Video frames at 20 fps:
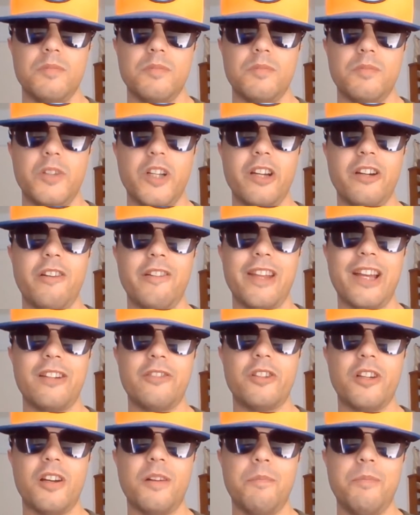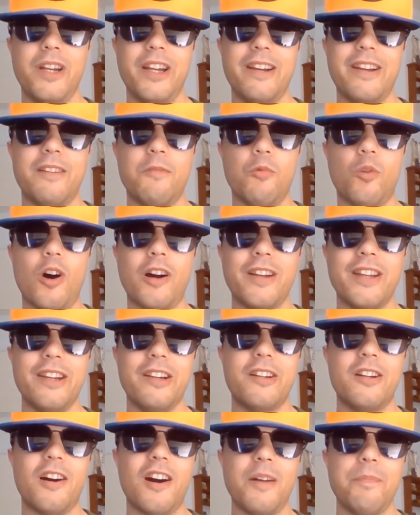You know that big
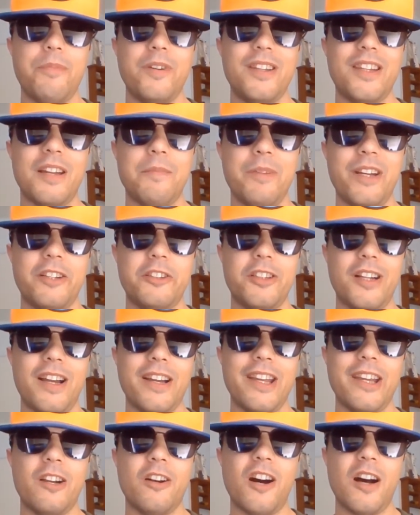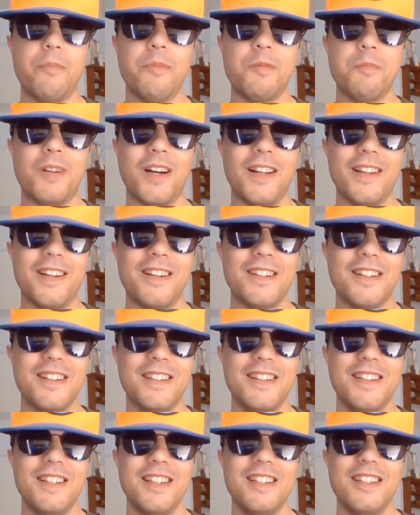walking carpet, that big shaggy carpet, Mala?
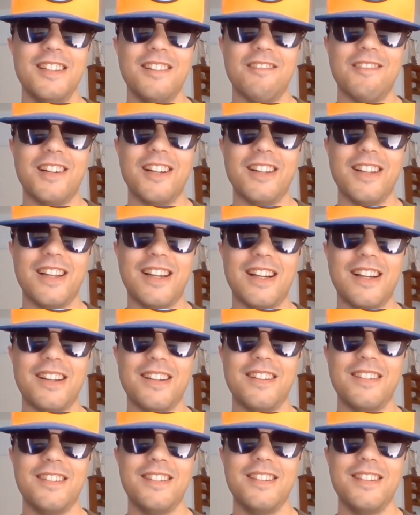Well,